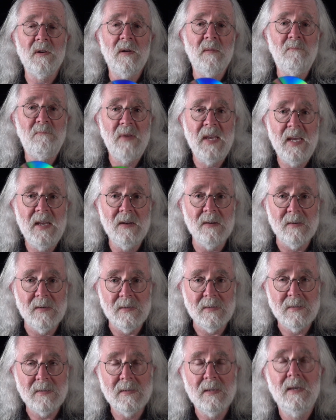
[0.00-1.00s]
are
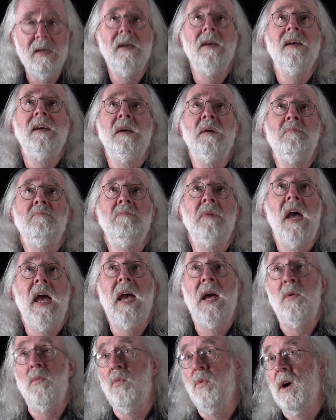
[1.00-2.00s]
beetles
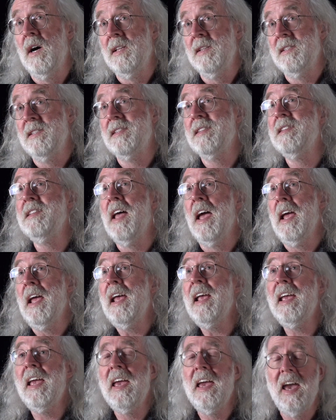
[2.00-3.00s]
and one
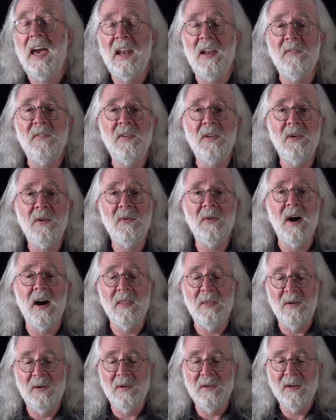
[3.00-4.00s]
snake and a few
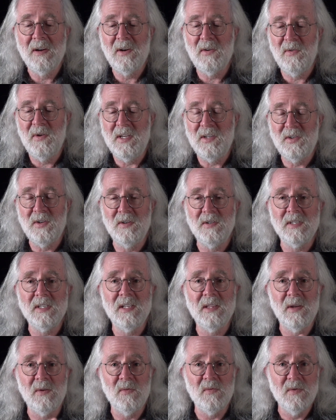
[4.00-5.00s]
other creatures in
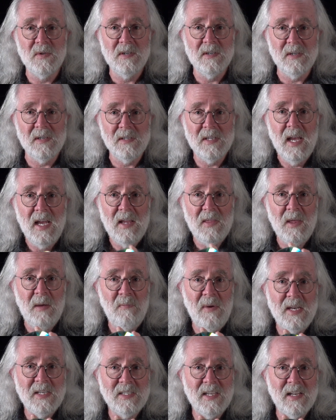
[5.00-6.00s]
the world that
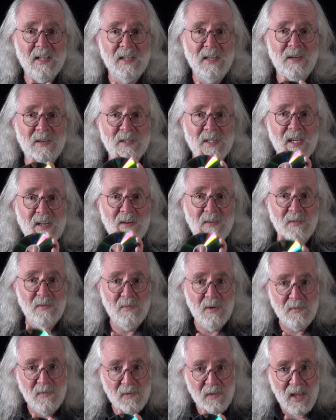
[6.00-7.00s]
basically use that
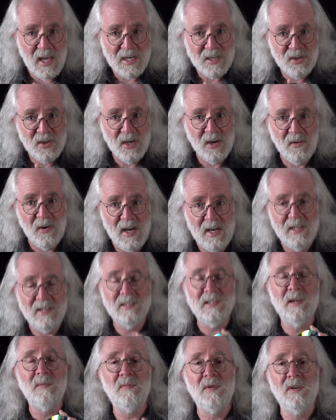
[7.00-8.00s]
reflection grating
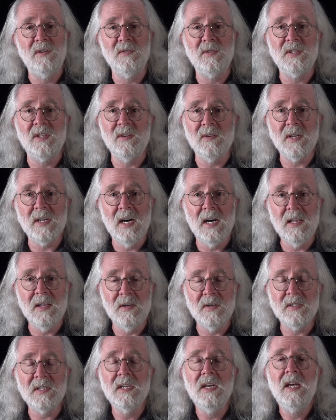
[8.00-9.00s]
to produce their
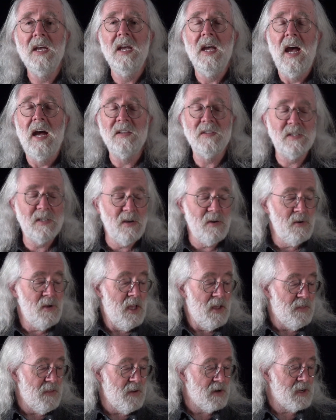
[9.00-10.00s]
colors. And so
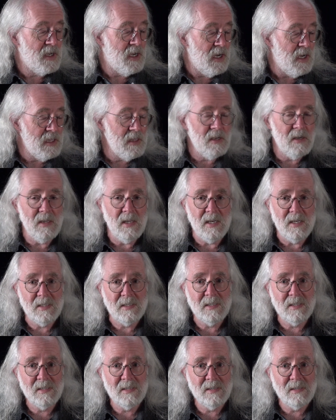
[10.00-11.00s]
they're
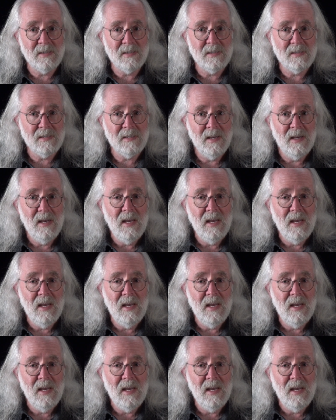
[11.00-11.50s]
colorless.